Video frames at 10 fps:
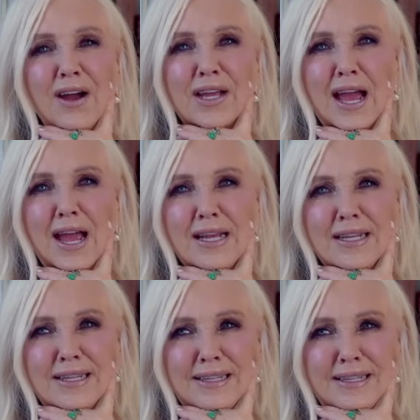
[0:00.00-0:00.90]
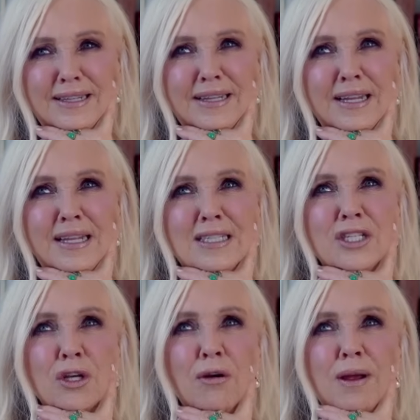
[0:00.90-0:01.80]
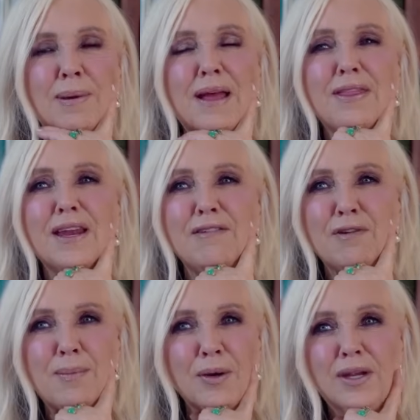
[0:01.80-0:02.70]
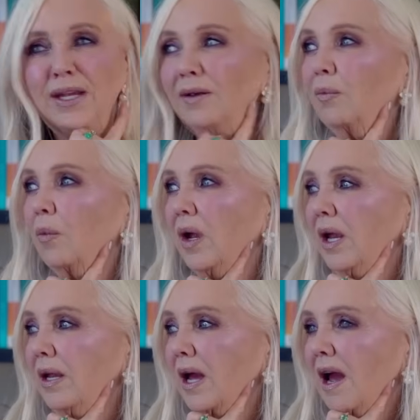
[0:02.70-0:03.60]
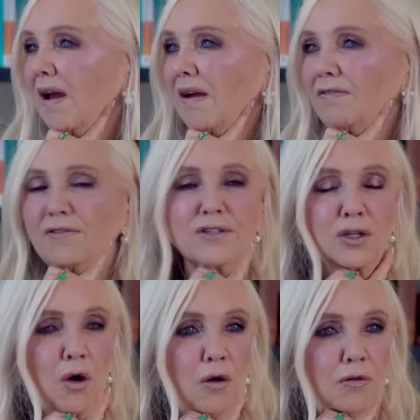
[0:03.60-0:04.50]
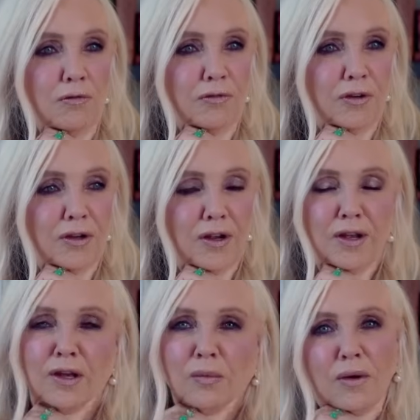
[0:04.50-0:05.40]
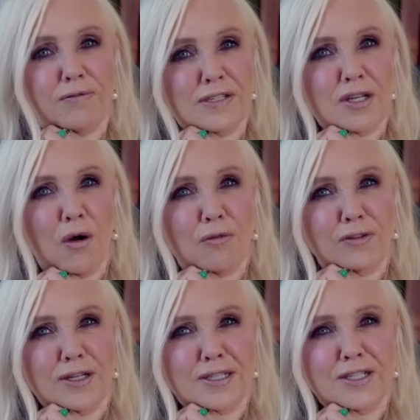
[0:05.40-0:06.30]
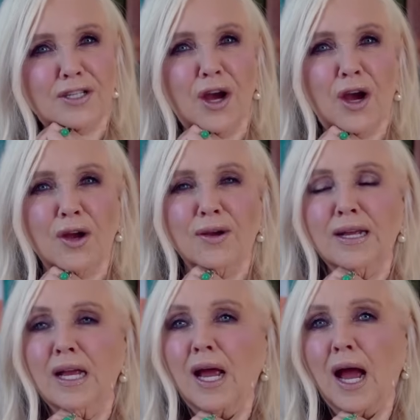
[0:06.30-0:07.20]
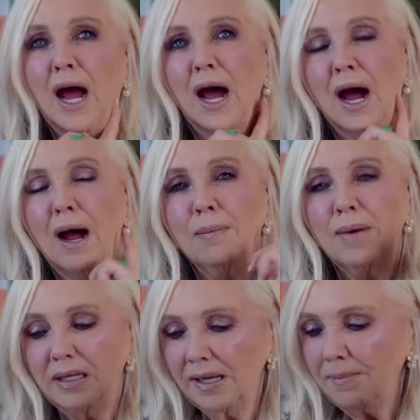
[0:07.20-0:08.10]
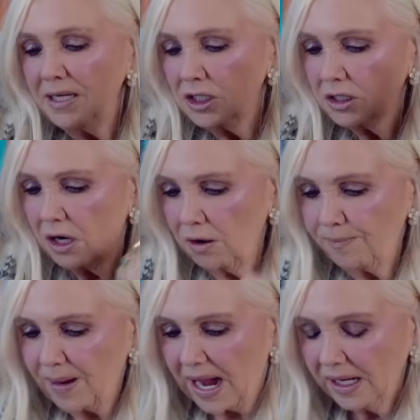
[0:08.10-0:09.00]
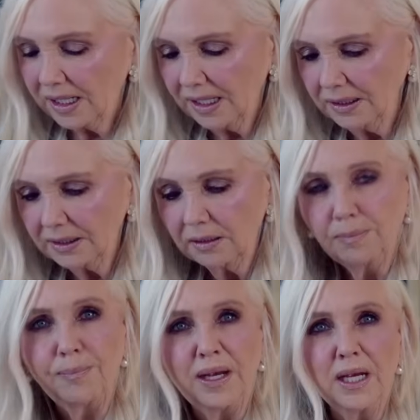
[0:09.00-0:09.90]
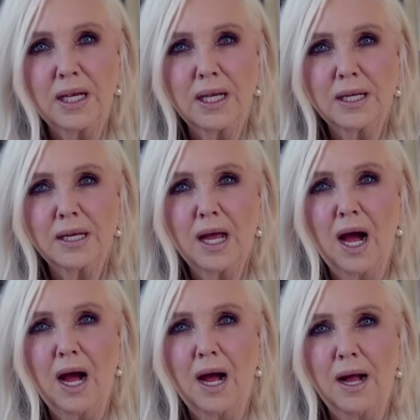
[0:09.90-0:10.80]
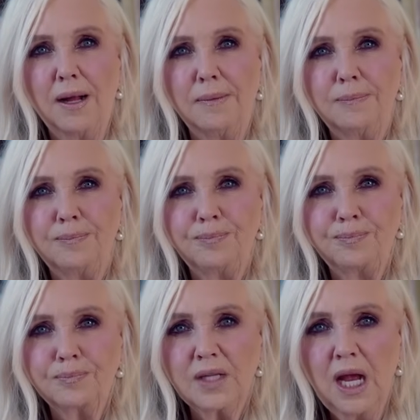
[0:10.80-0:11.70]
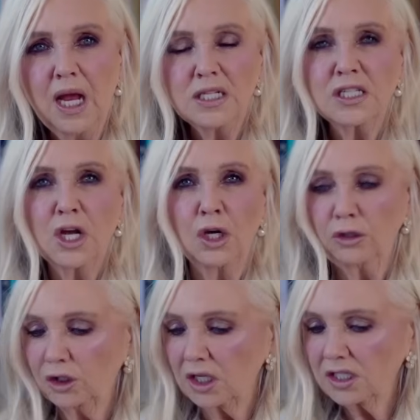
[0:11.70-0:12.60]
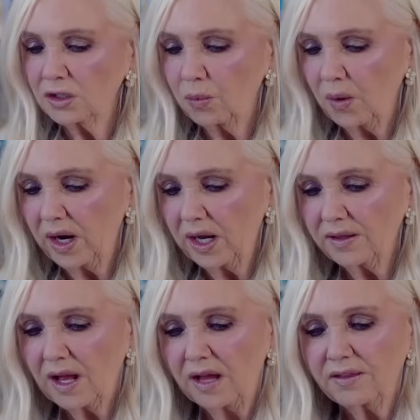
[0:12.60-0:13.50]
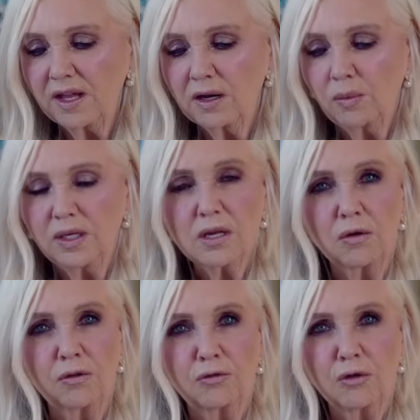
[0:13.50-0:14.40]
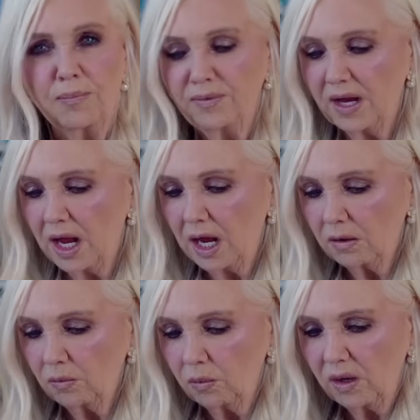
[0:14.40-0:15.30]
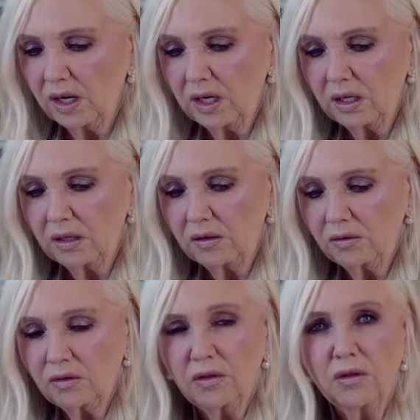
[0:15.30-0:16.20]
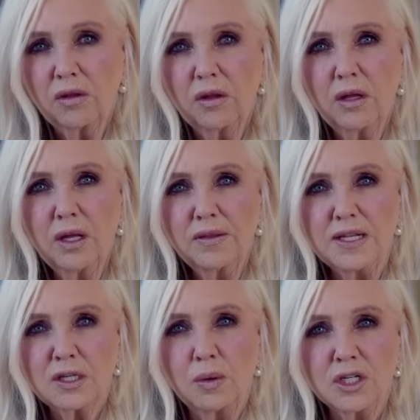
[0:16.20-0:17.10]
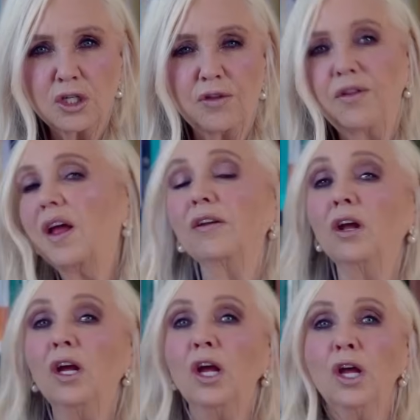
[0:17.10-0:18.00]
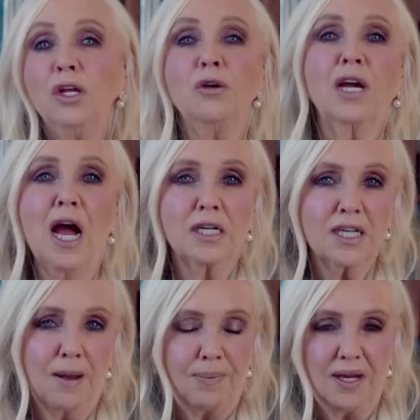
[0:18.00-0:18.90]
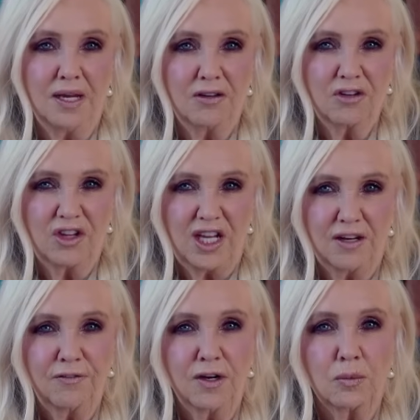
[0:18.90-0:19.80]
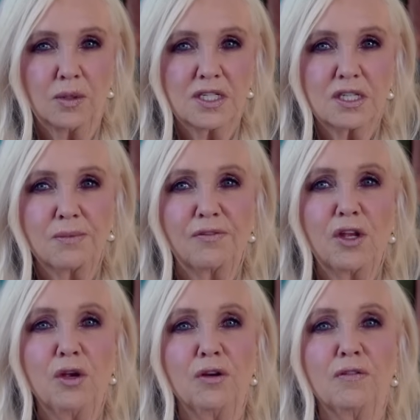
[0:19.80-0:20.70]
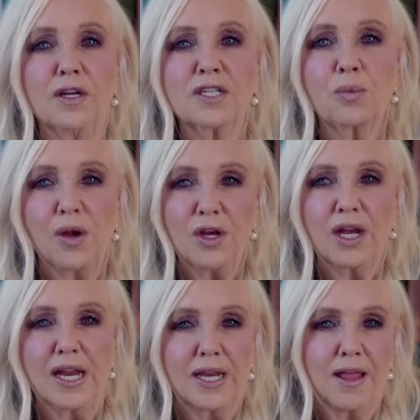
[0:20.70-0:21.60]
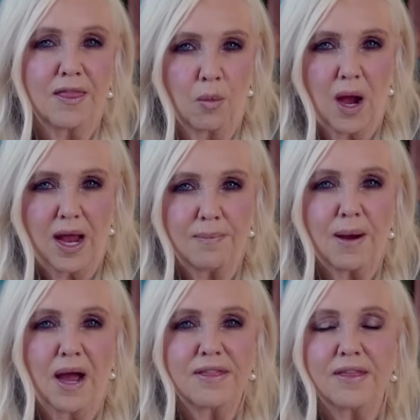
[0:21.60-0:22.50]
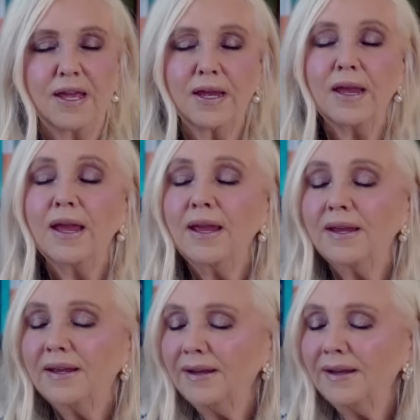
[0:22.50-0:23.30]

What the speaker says: Okay. Sorry about that, everybody. We've resolved it. So let me just go back a little bit. So just with, I think we sort of dropped out with this question that you can't tap into the infinite wisdom of the universe when you're getting in the way by thinking